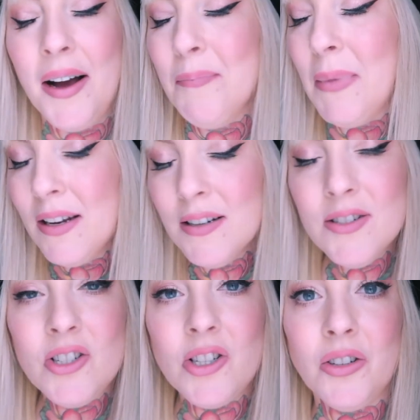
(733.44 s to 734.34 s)

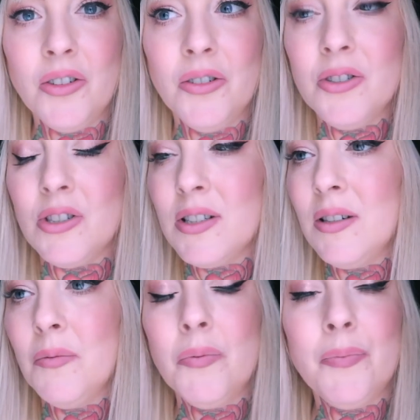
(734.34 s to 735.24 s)
managed to just
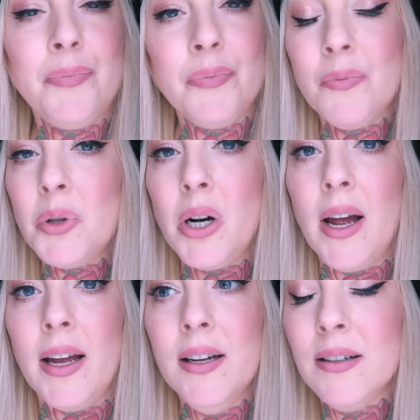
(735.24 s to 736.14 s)

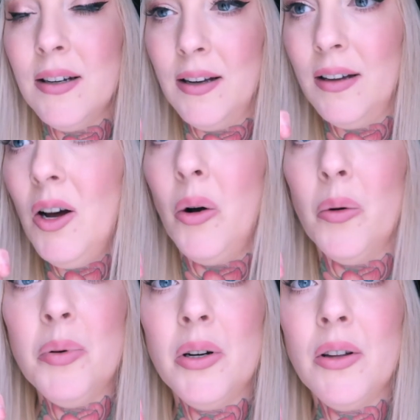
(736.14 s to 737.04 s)
pray and
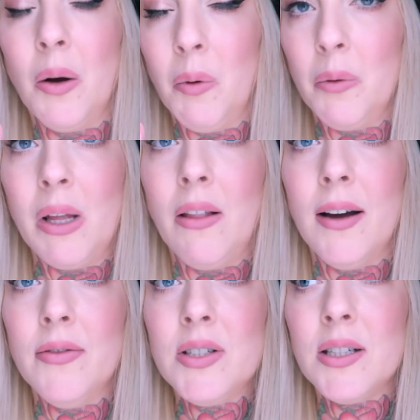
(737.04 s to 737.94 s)
hope that when we
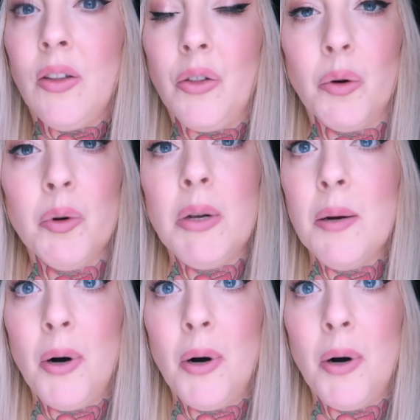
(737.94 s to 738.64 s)
left that there would be a